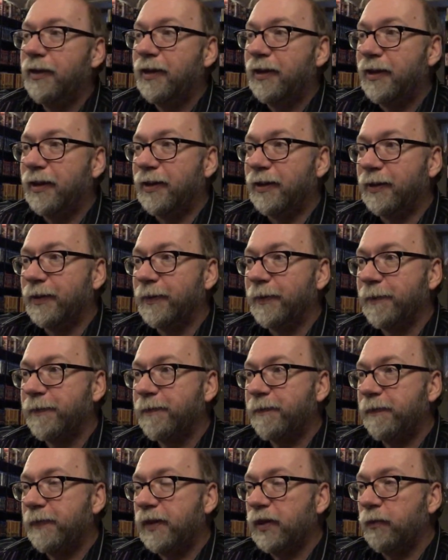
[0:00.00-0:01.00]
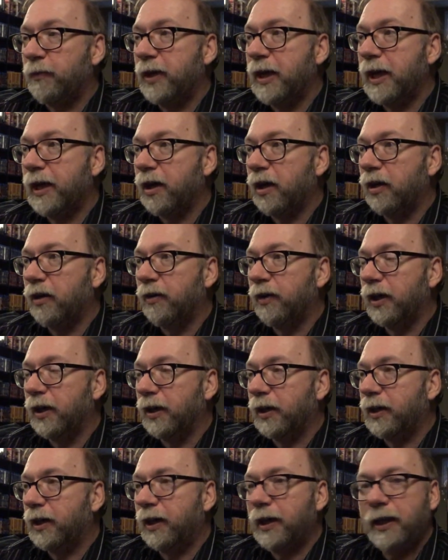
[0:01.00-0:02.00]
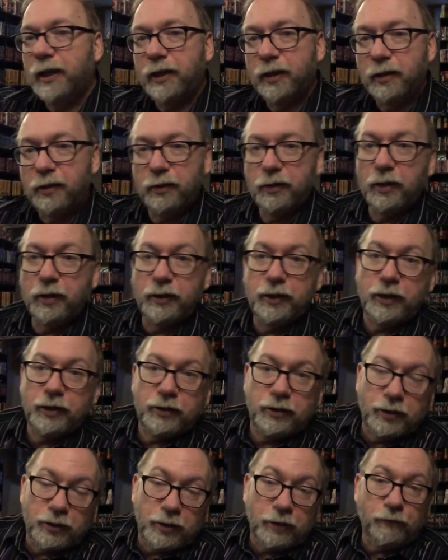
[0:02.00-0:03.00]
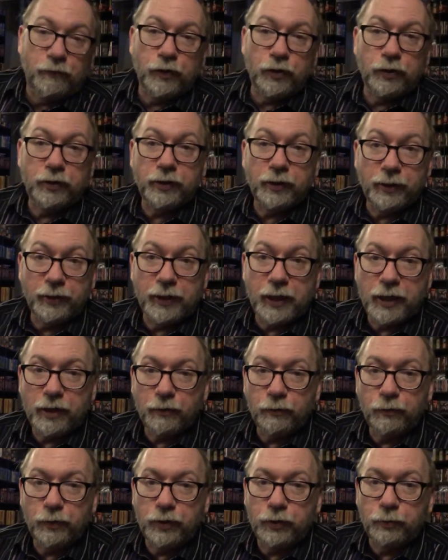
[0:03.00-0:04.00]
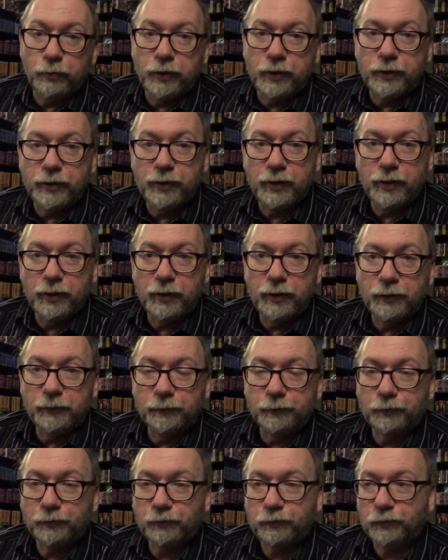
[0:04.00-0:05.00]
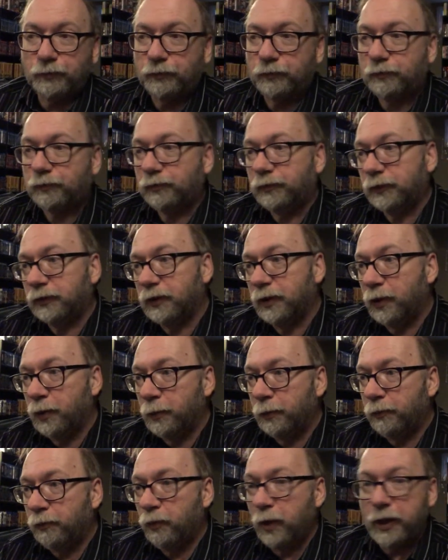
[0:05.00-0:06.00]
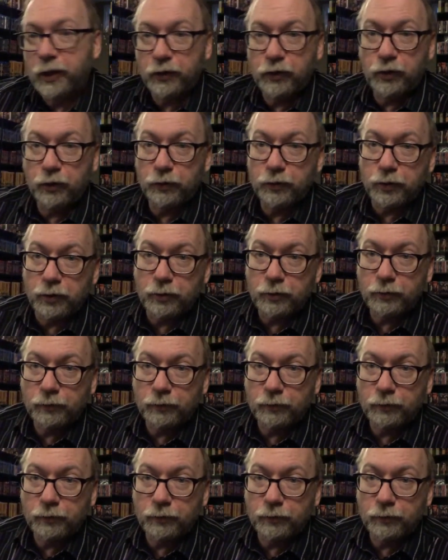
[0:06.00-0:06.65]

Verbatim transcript: Uh, we had our uh, Canadian edition, a uh, version of that, which was uh, Wayne Schuster.